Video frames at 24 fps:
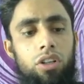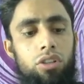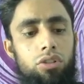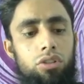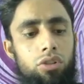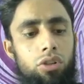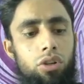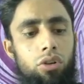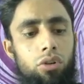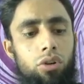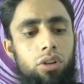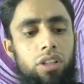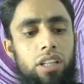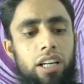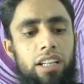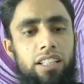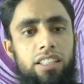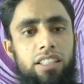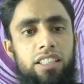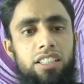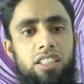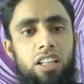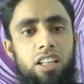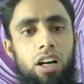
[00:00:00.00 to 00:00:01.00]
So you know
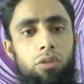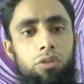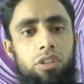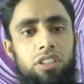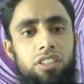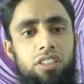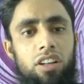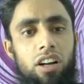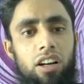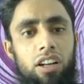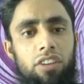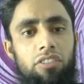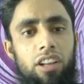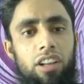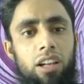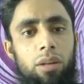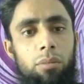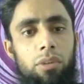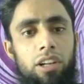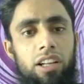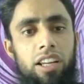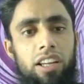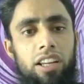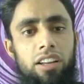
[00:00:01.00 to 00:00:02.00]
that this count is not
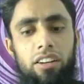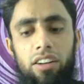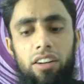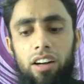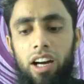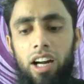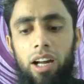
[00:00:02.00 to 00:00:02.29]
available here.